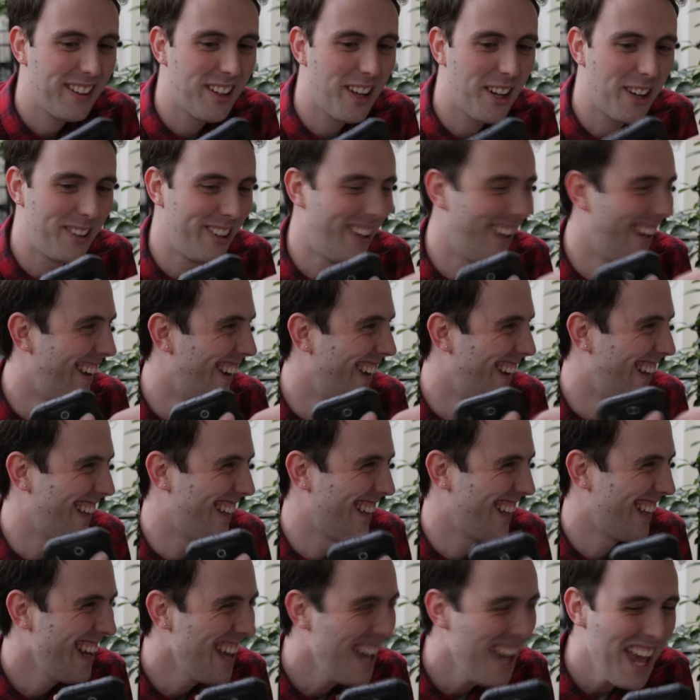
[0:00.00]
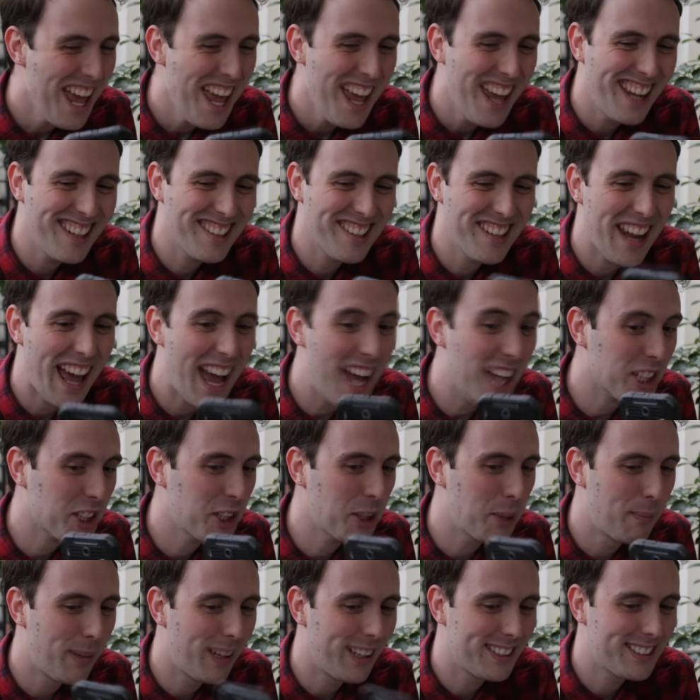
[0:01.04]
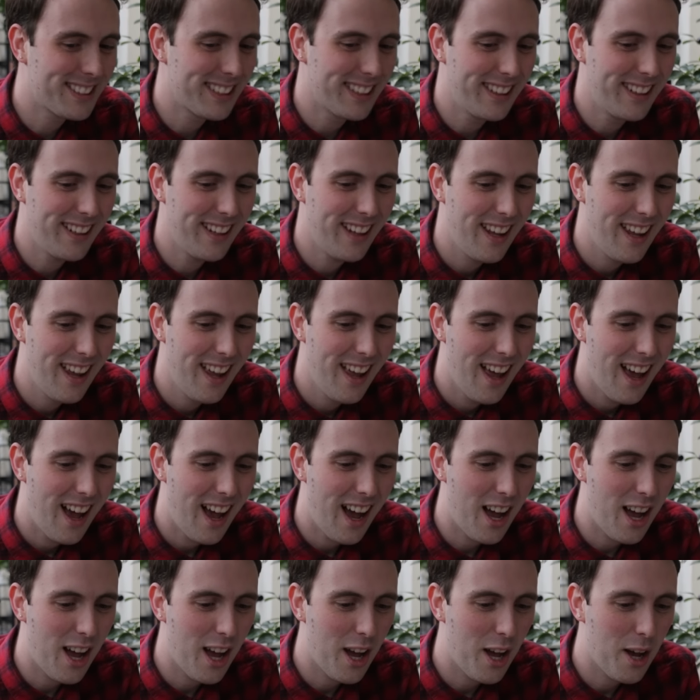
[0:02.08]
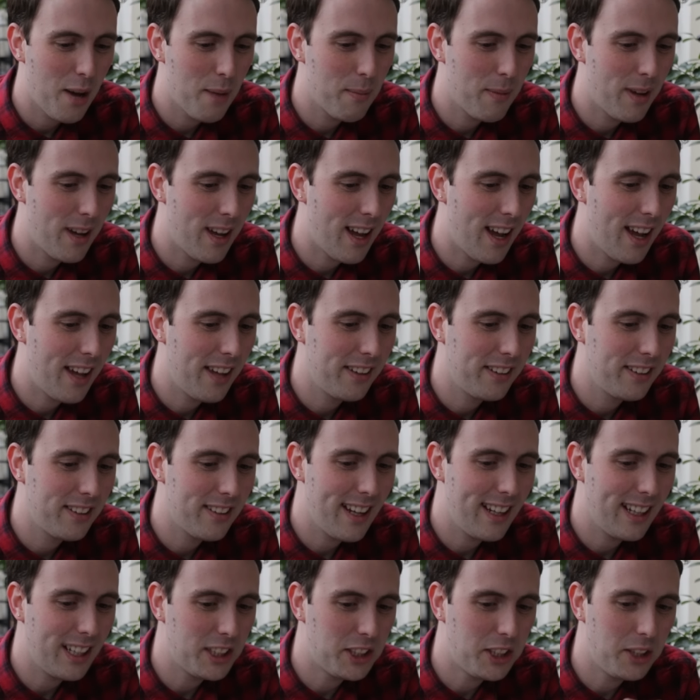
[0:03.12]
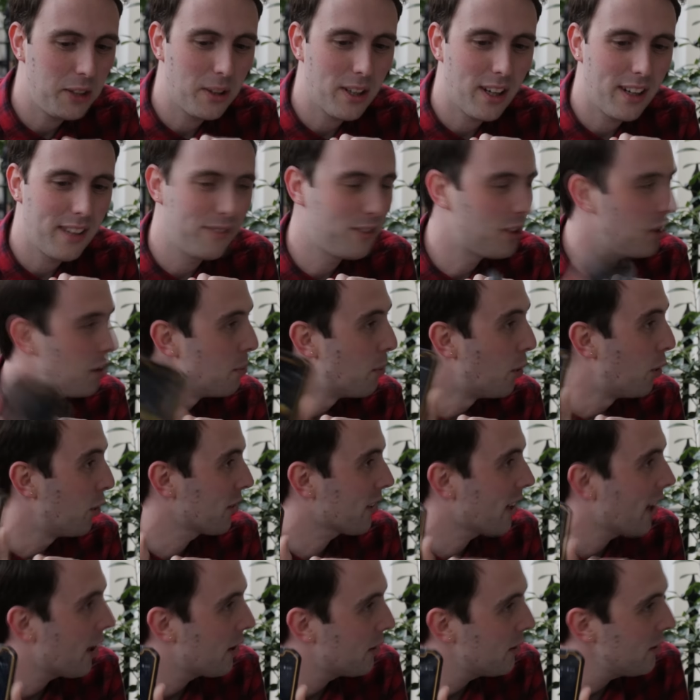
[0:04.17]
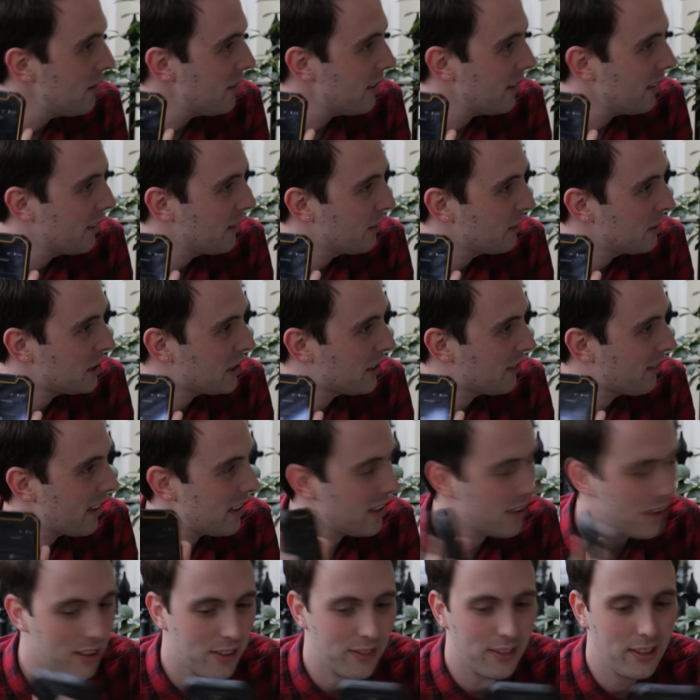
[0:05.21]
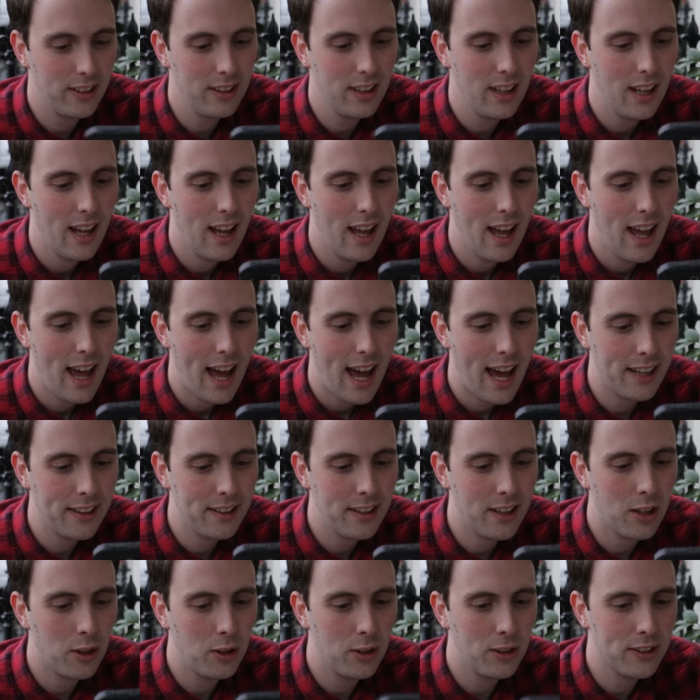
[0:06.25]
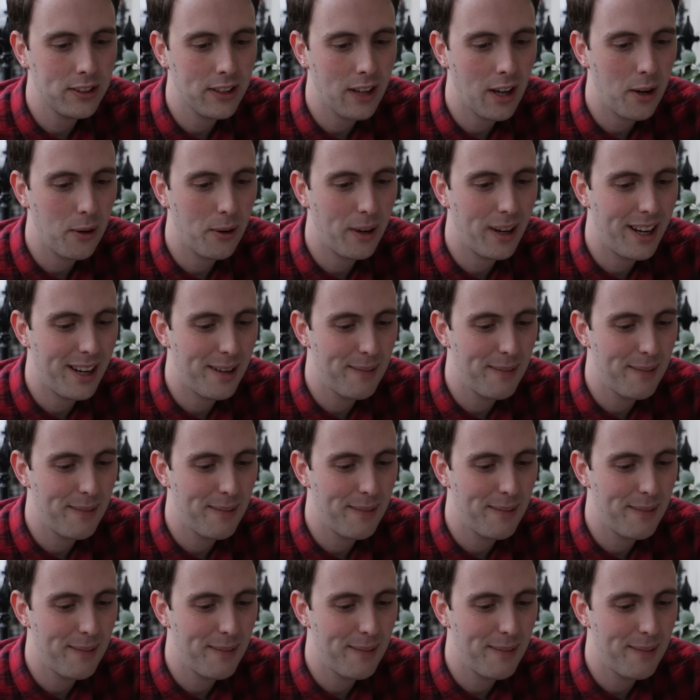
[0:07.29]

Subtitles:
No, it's an action button, and it lets you kind of do Morse code, which is very useful. And it also